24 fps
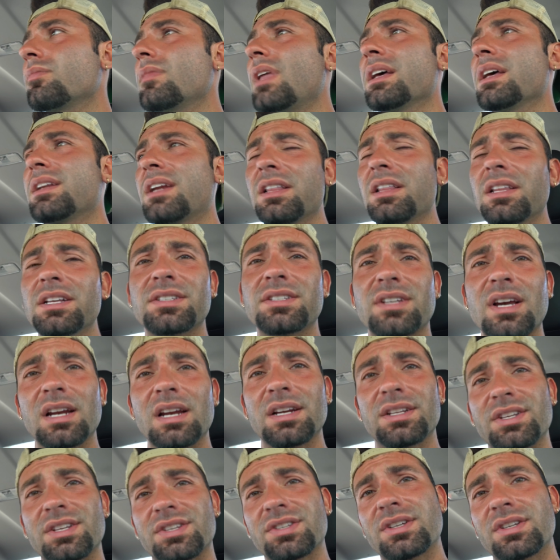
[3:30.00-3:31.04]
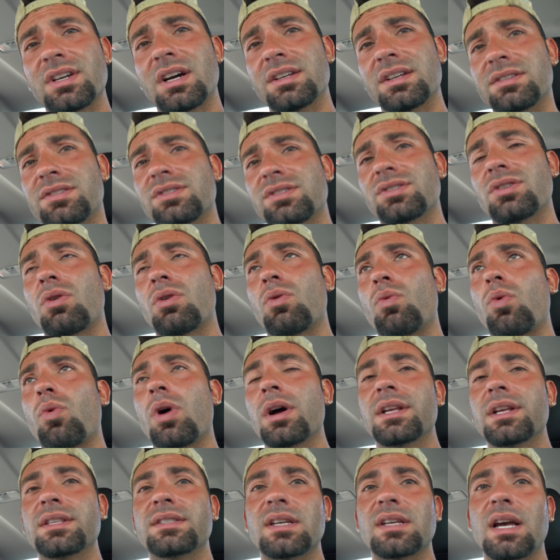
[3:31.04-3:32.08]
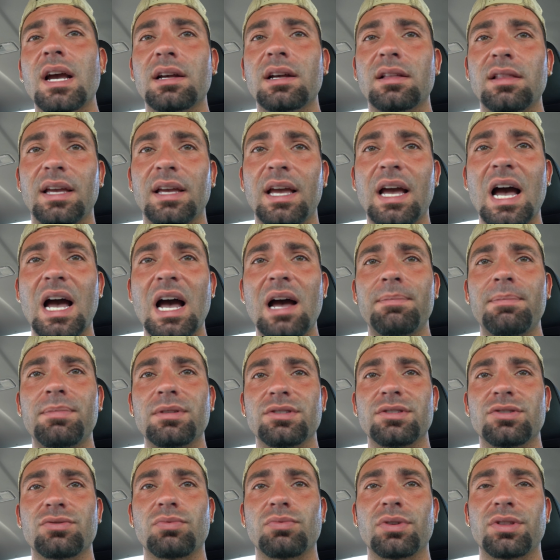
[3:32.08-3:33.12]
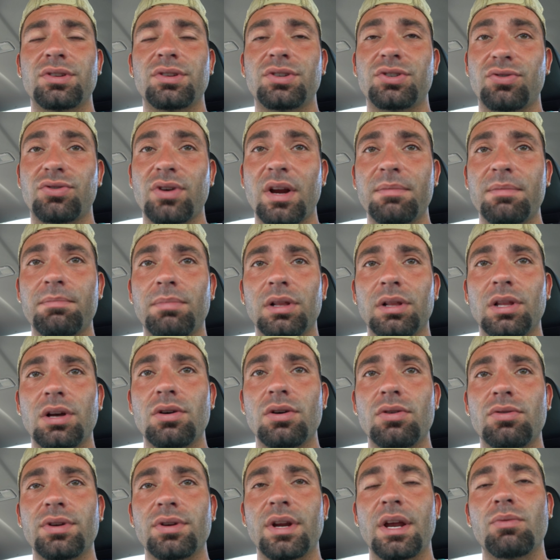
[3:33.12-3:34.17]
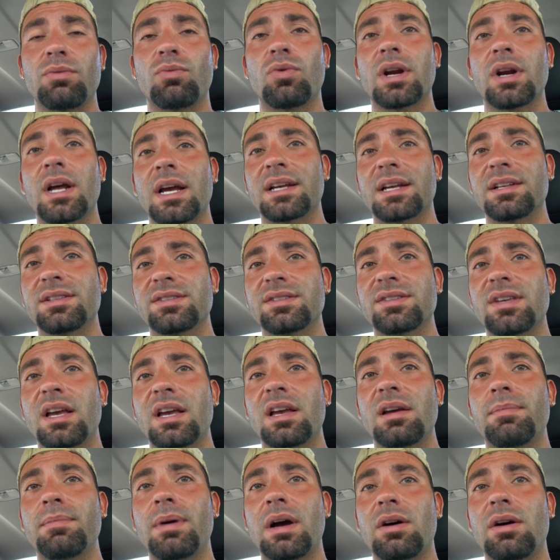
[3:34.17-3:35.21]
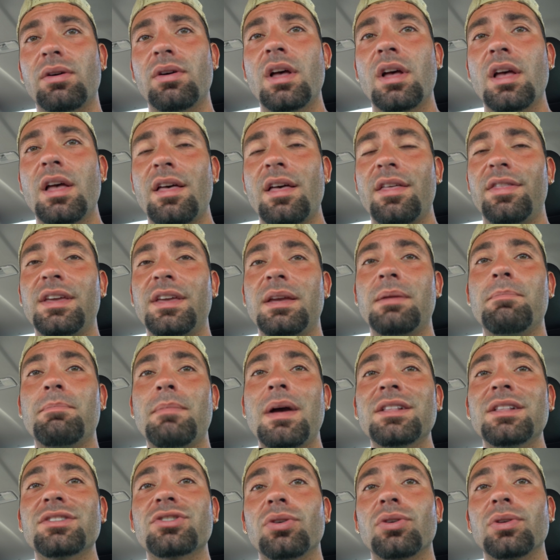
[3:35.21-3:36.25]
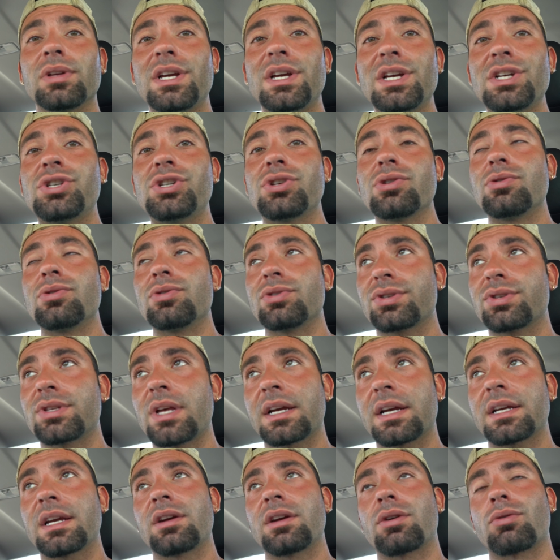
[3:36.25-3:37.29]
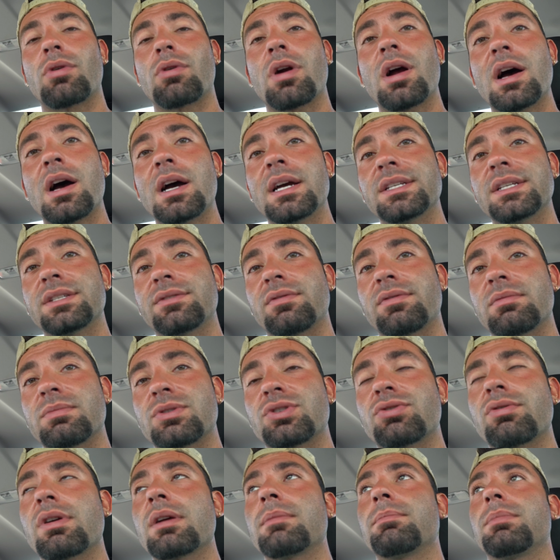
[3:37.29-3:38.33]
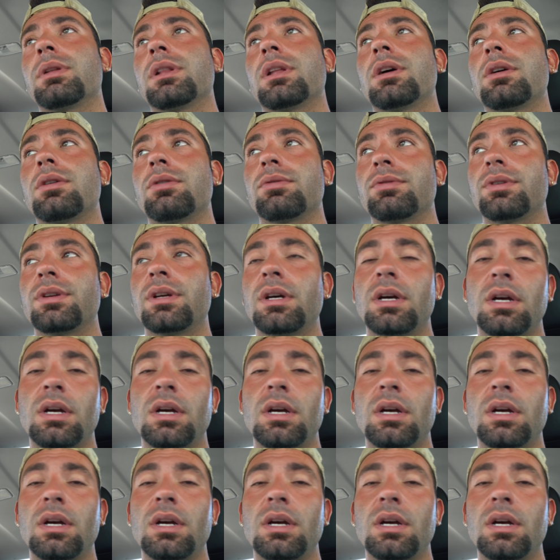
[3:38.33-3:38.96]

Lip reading: let's kind of discuss what exactly happens with Trenbolone and what I can say about the mental issues that can arise from Trenbolone.